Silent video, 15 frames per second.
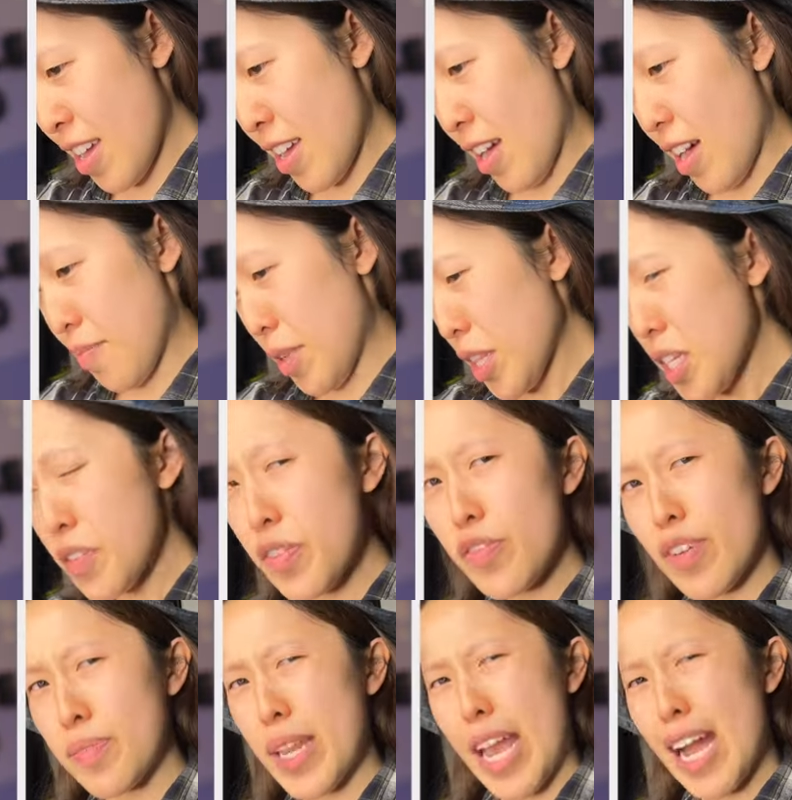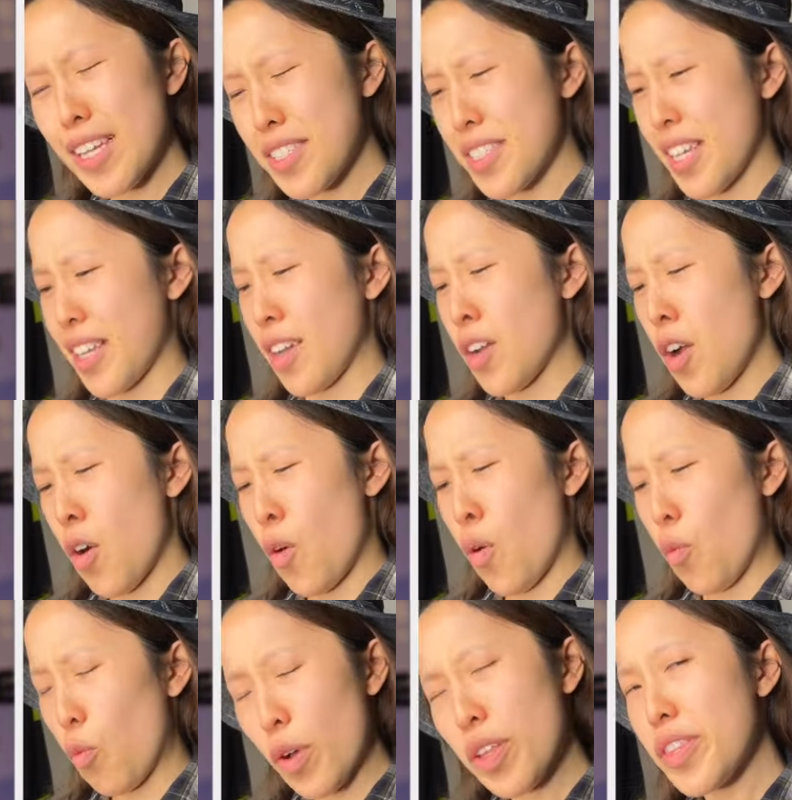A lot of you have been asking,
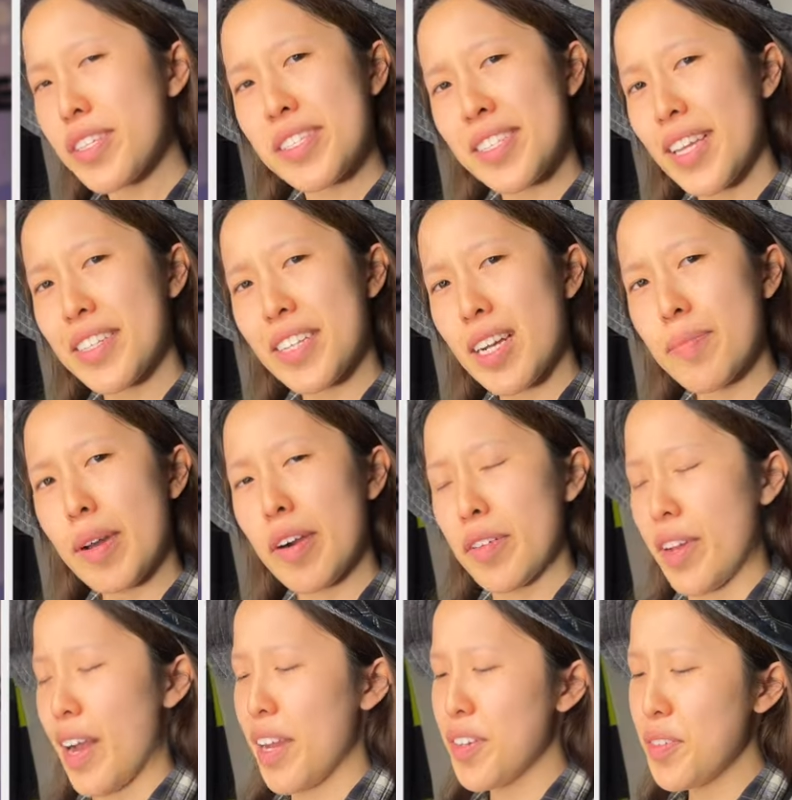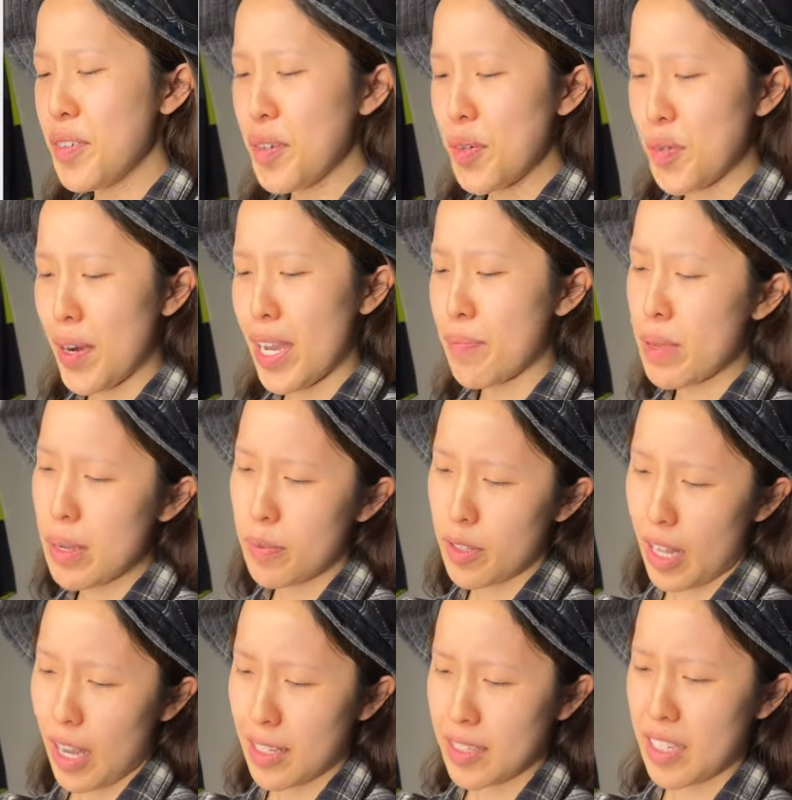will this set come out? I don't know why people
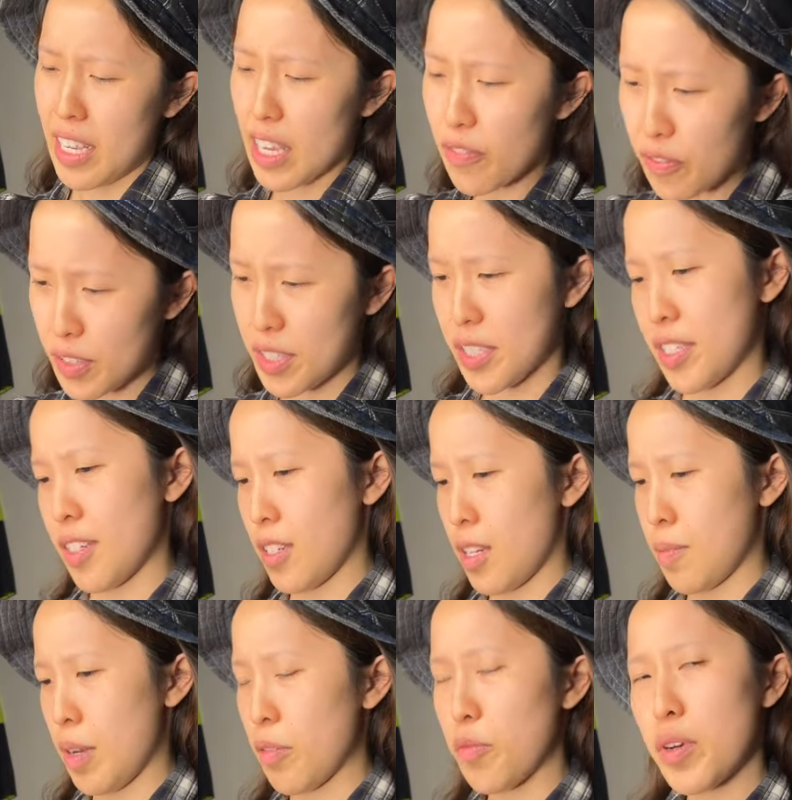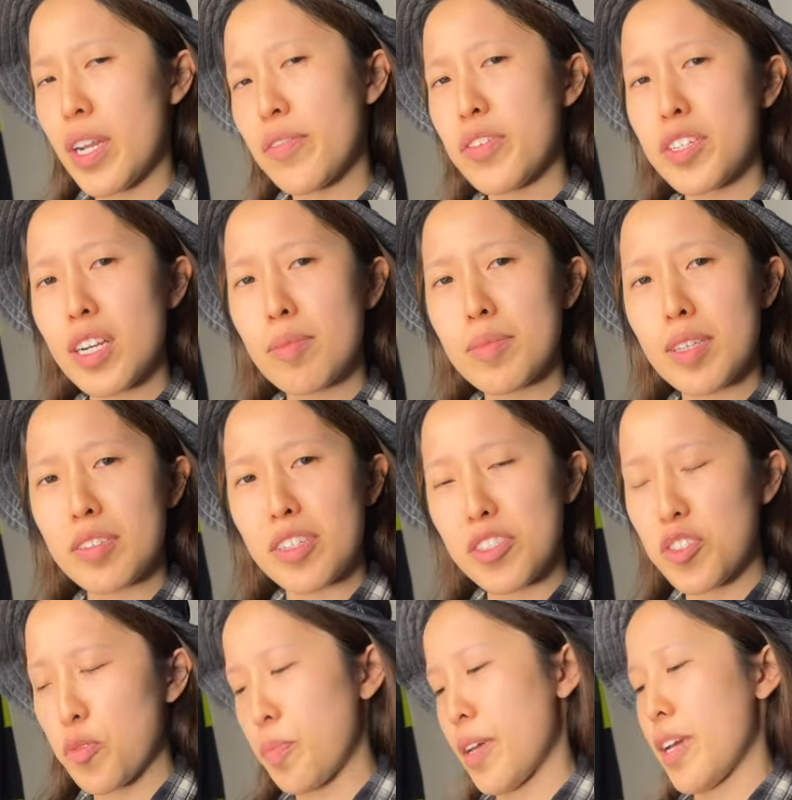ask if it's going to come out. Whatever comes out in
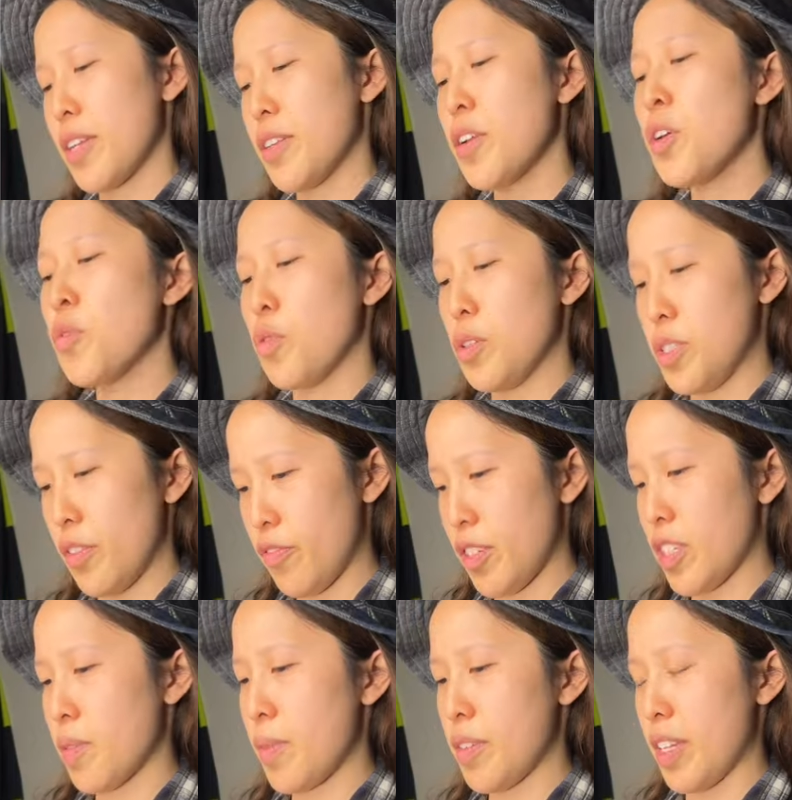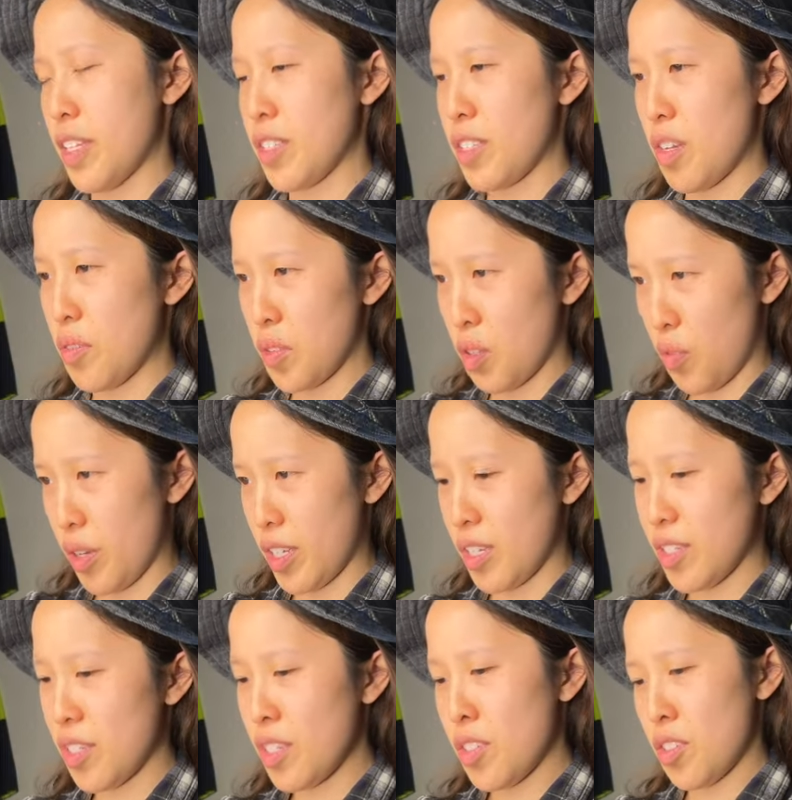Japan will definitely come out in South
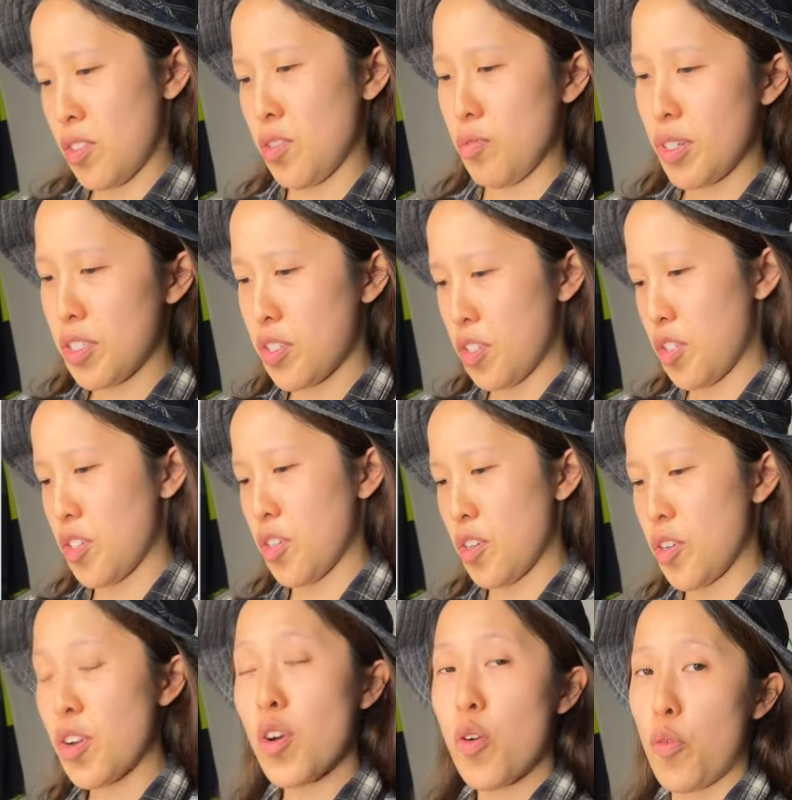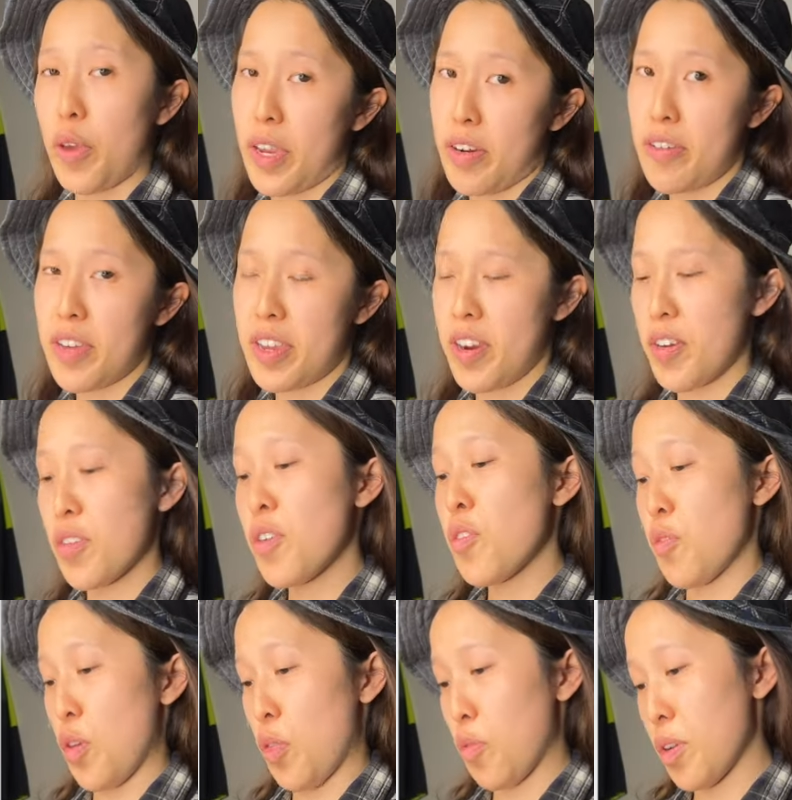Korea. So rest assured, we are here
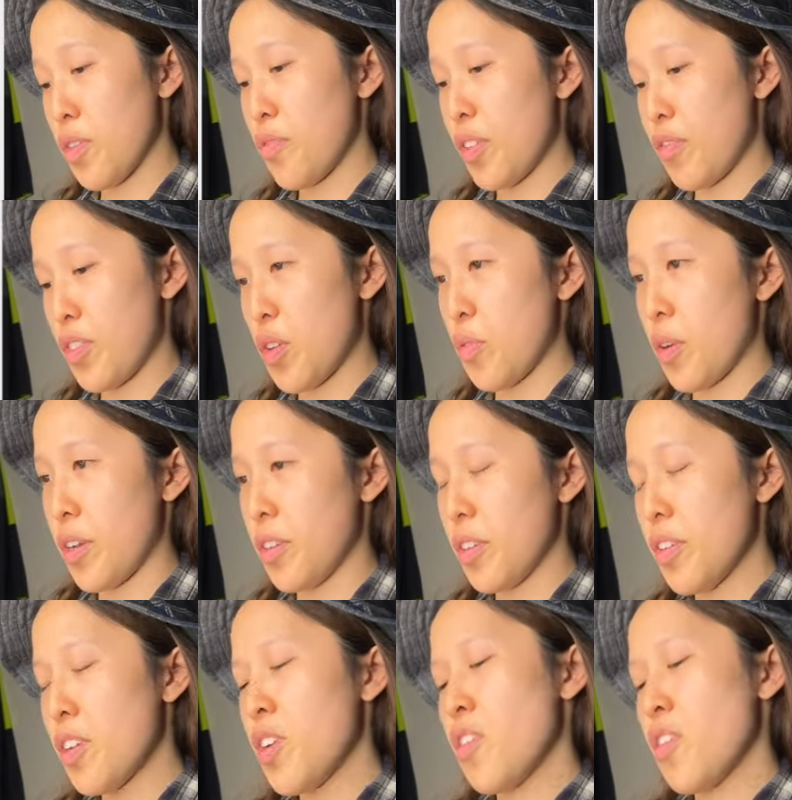with 151.